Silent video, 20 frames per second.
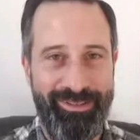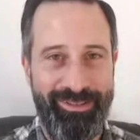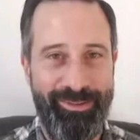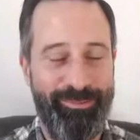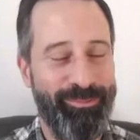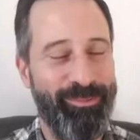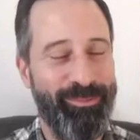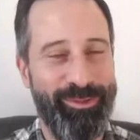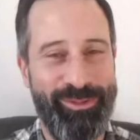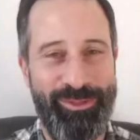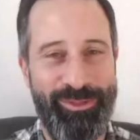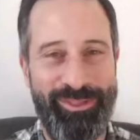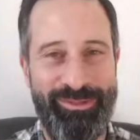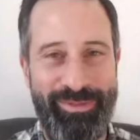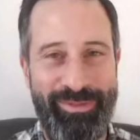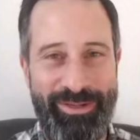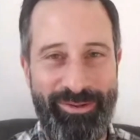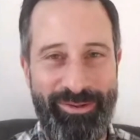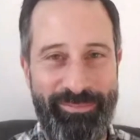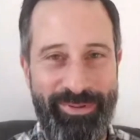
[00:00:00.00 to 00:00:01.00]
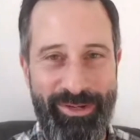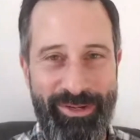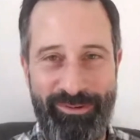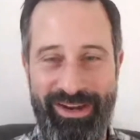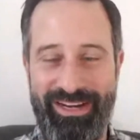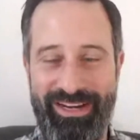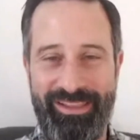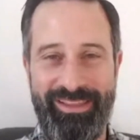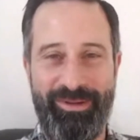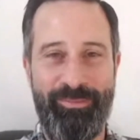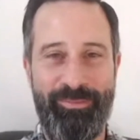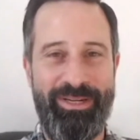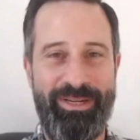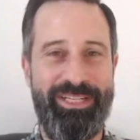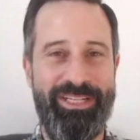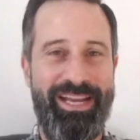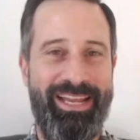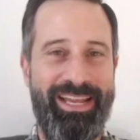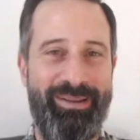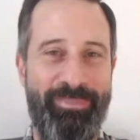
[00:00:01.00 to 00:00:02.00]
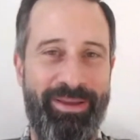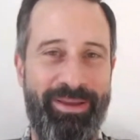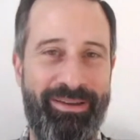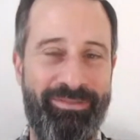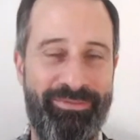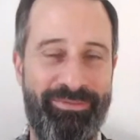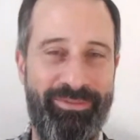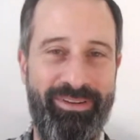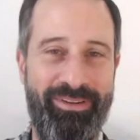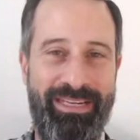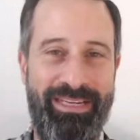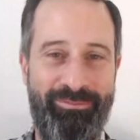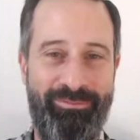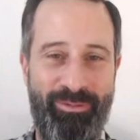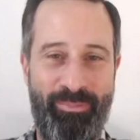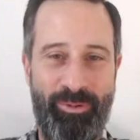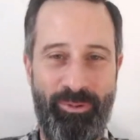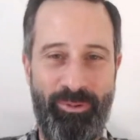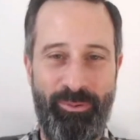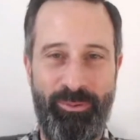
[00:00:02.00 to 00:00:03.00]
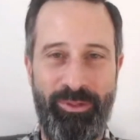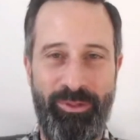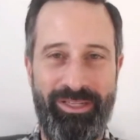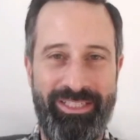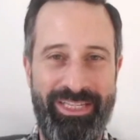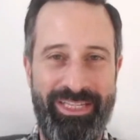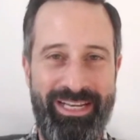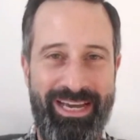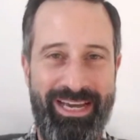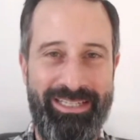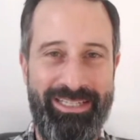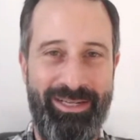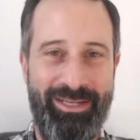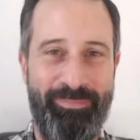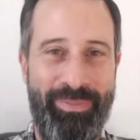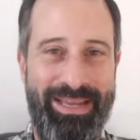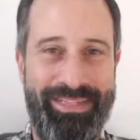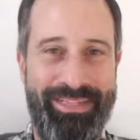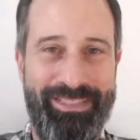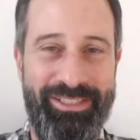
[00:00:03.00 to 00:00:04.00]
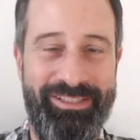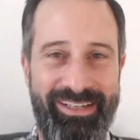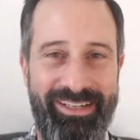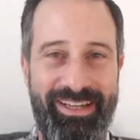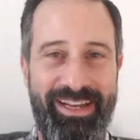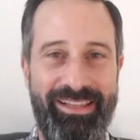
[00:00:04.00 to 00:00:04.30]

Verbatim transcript: it was good to meet you in Belgrade. I think we shared a bit of Liverpool and United banter. I